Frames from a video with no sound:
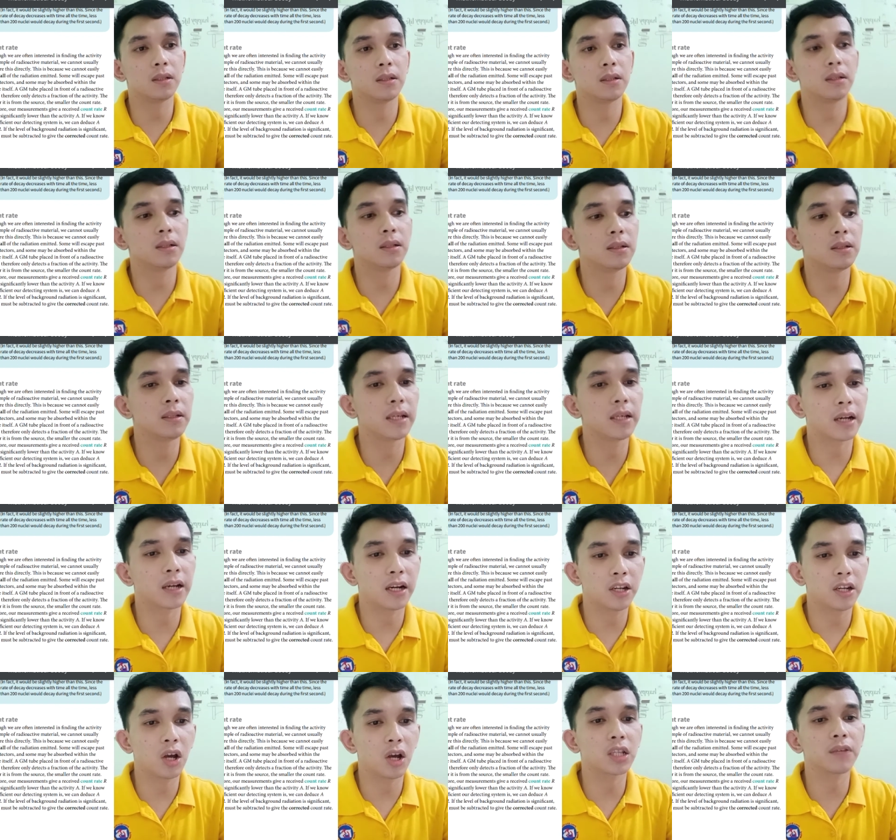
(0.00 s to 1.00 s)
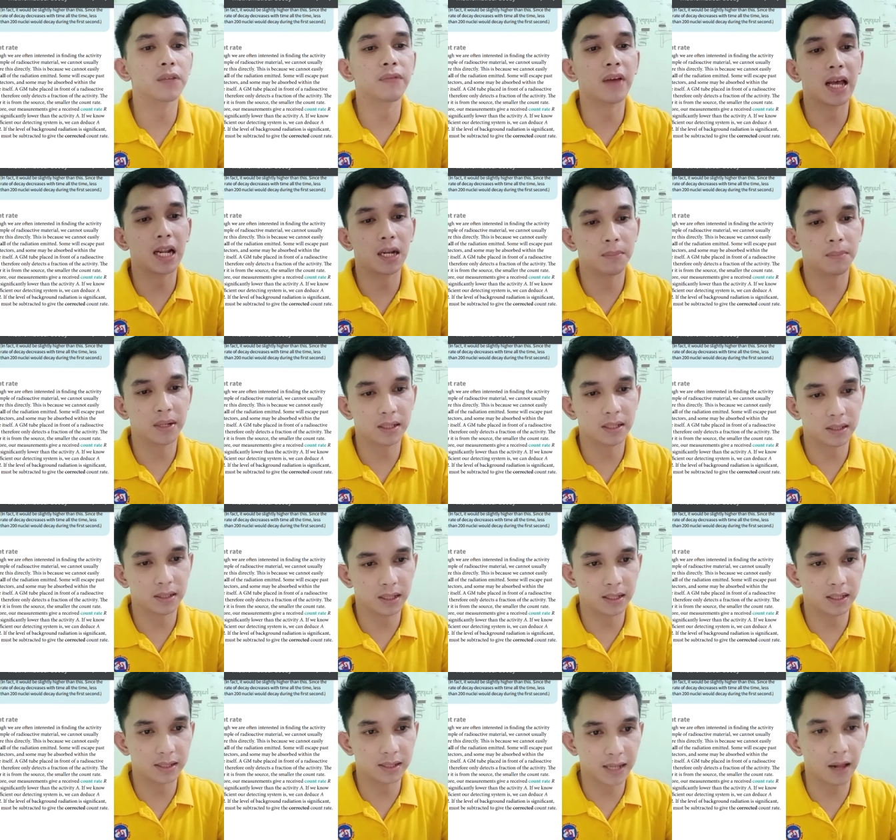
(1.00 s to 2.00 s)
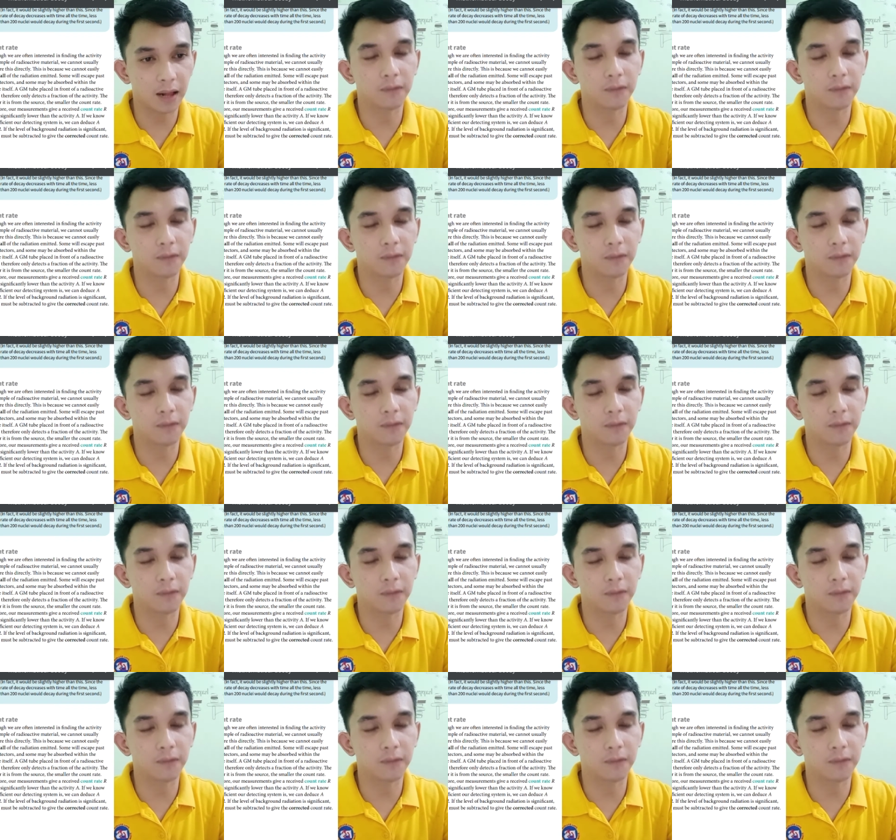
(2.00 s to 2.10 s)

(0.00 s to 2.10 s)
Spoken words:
the radioactive elements itself.